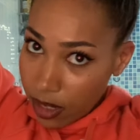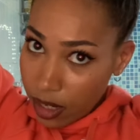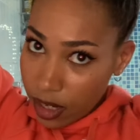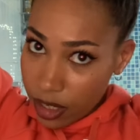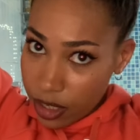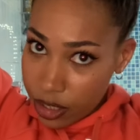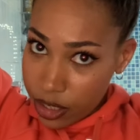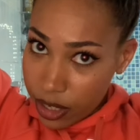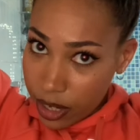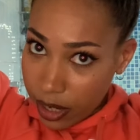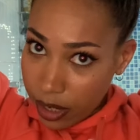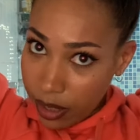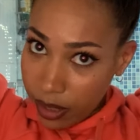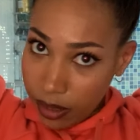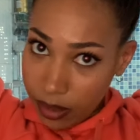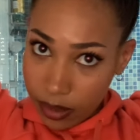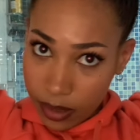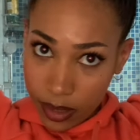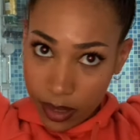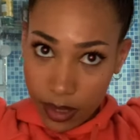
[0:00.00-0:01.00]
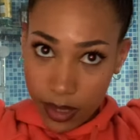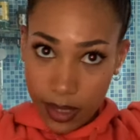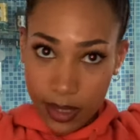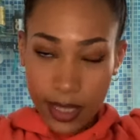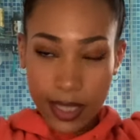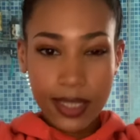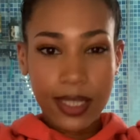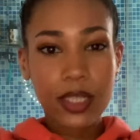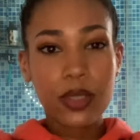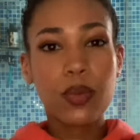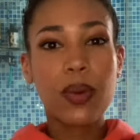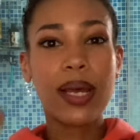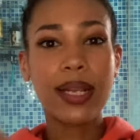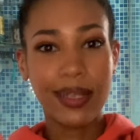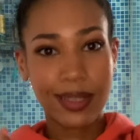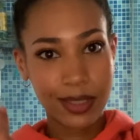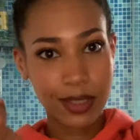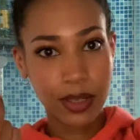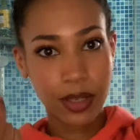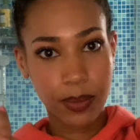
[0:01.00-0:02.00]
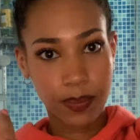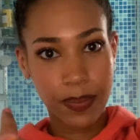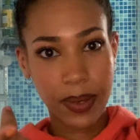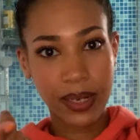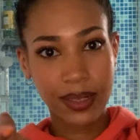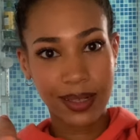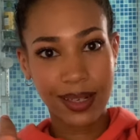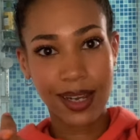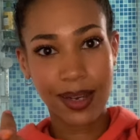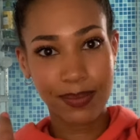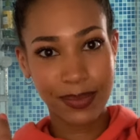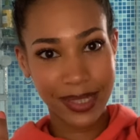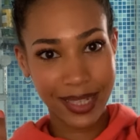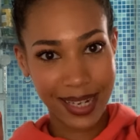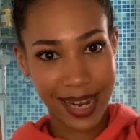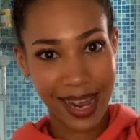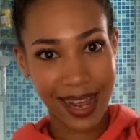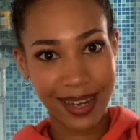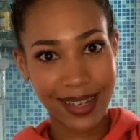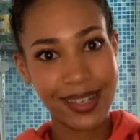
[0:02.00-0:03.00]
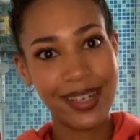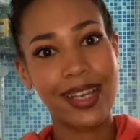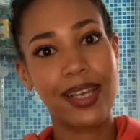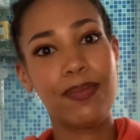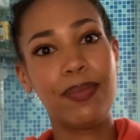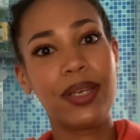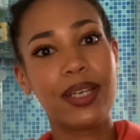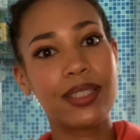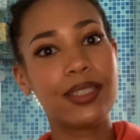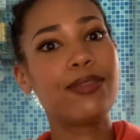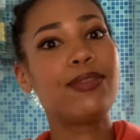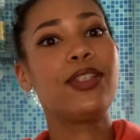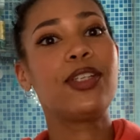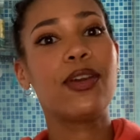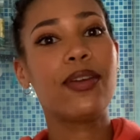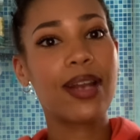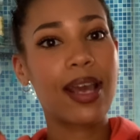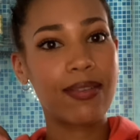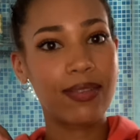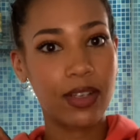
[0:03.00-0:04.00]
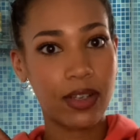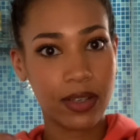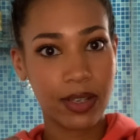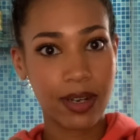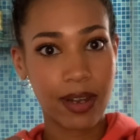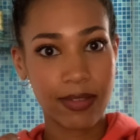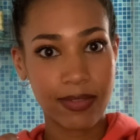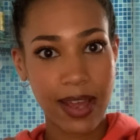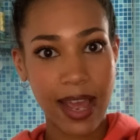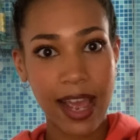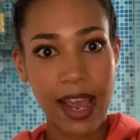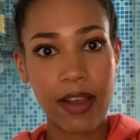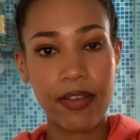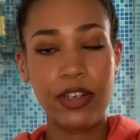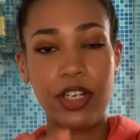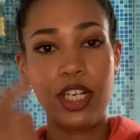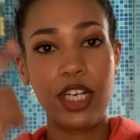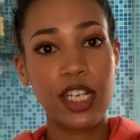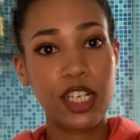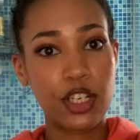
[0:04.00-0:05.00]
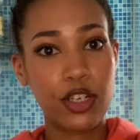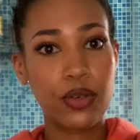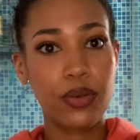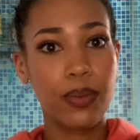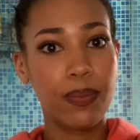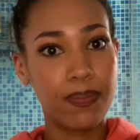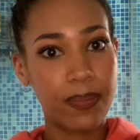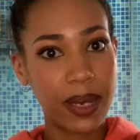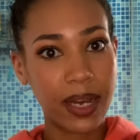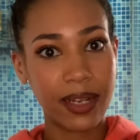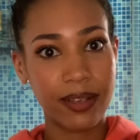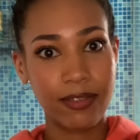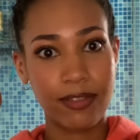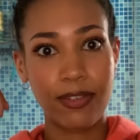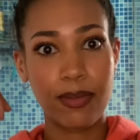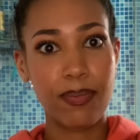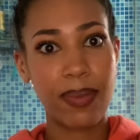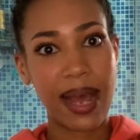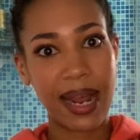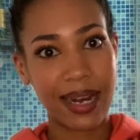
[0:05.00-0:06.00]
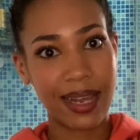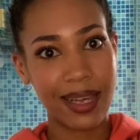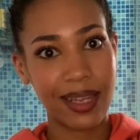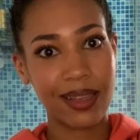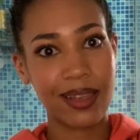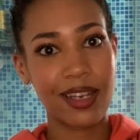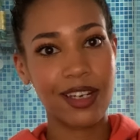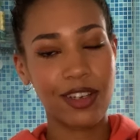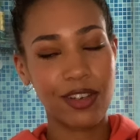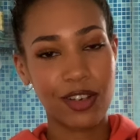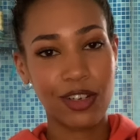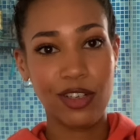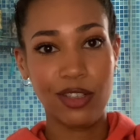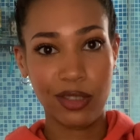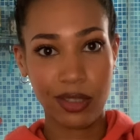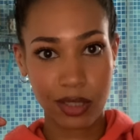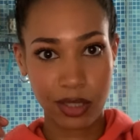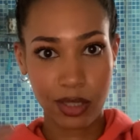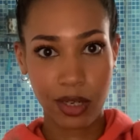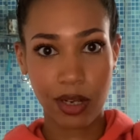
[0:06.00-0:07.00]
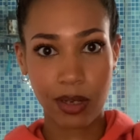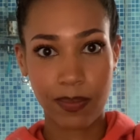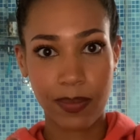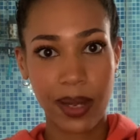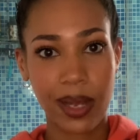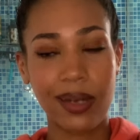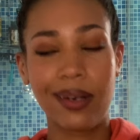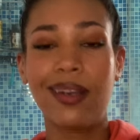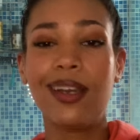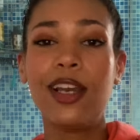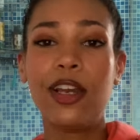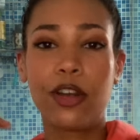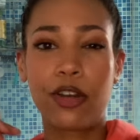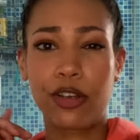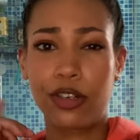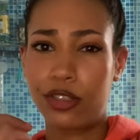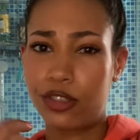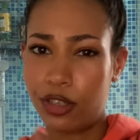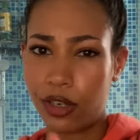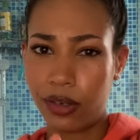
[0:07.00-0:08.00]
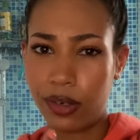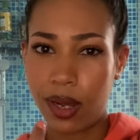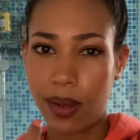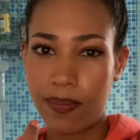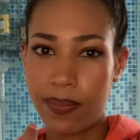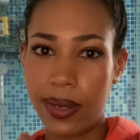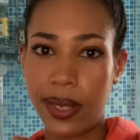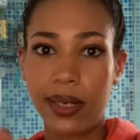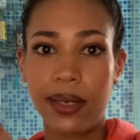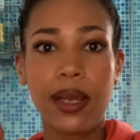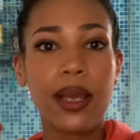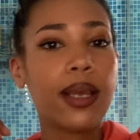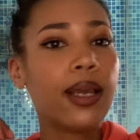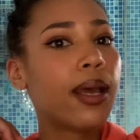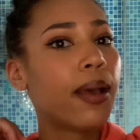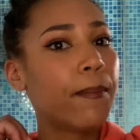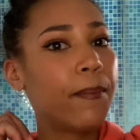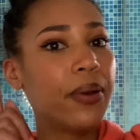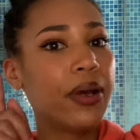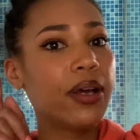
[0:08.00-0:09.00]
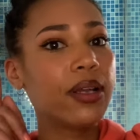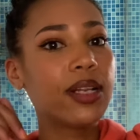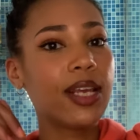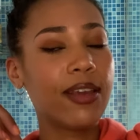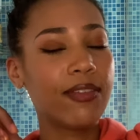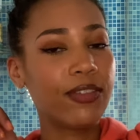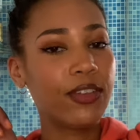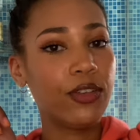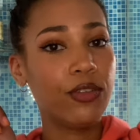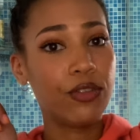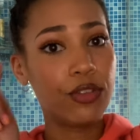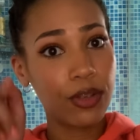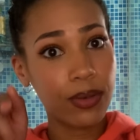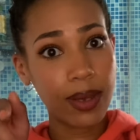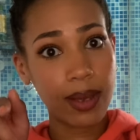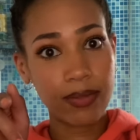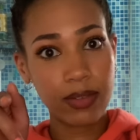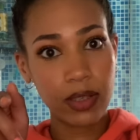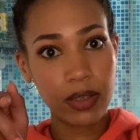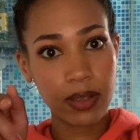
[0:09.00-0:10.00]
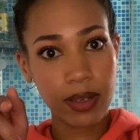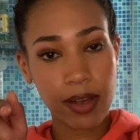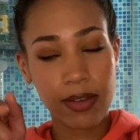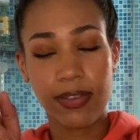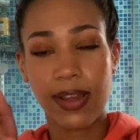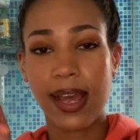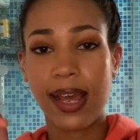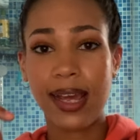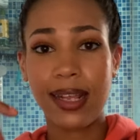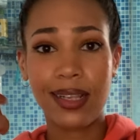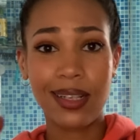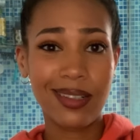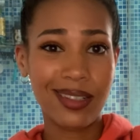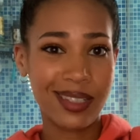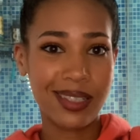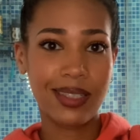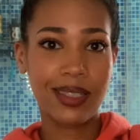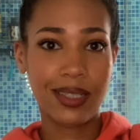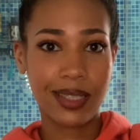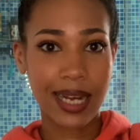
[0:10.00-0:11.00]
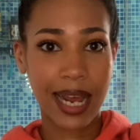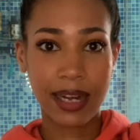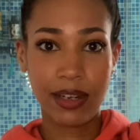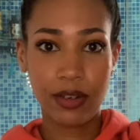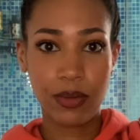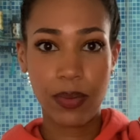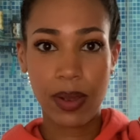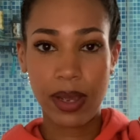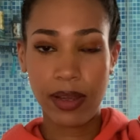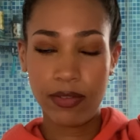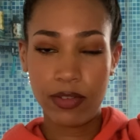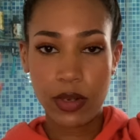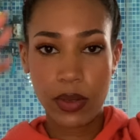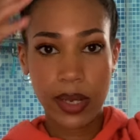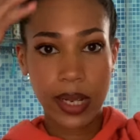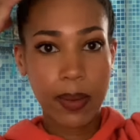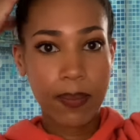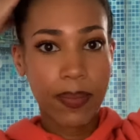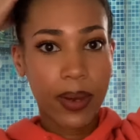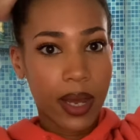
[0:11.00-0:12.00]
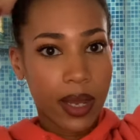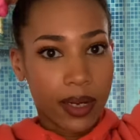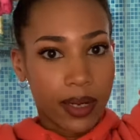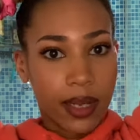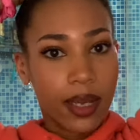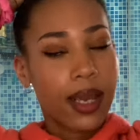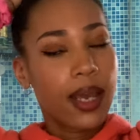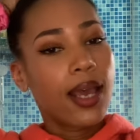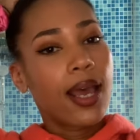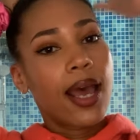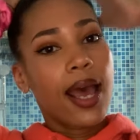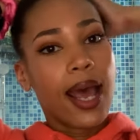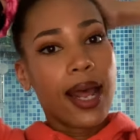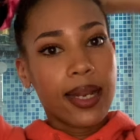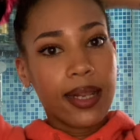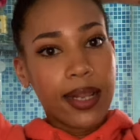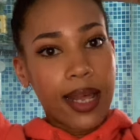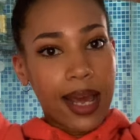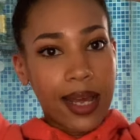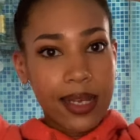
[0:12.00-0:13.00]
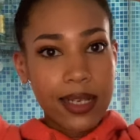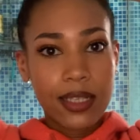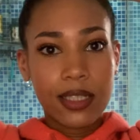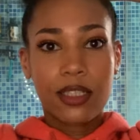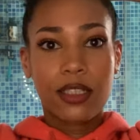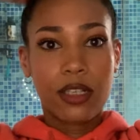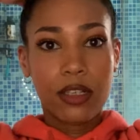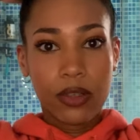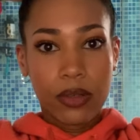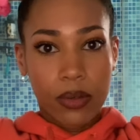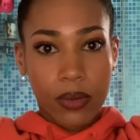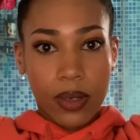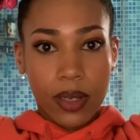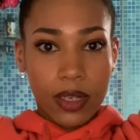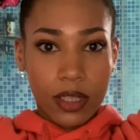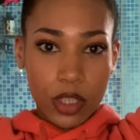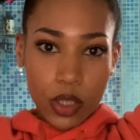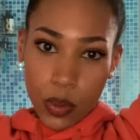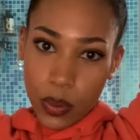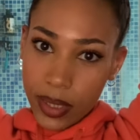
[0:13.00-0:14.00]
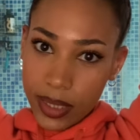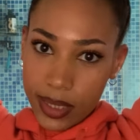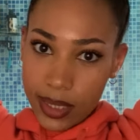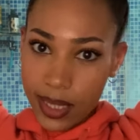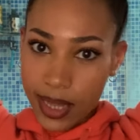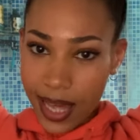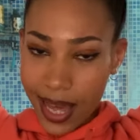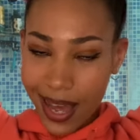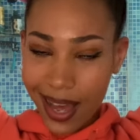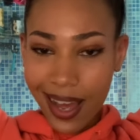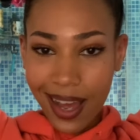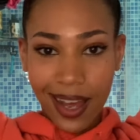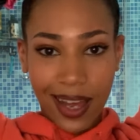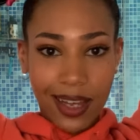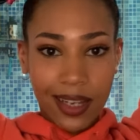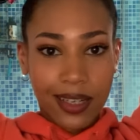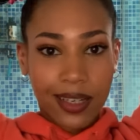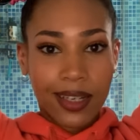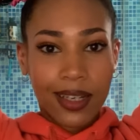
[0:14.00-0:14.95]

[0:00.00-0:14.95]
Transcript: So this is where the sock bun comes in handy, because if you don't have long enough hair and you need to do a bun for ballet, then you can use a sock bun or a donut bun. But if you do have long enough hair, then this is the standard way of doing a bun, and that is to twist the hair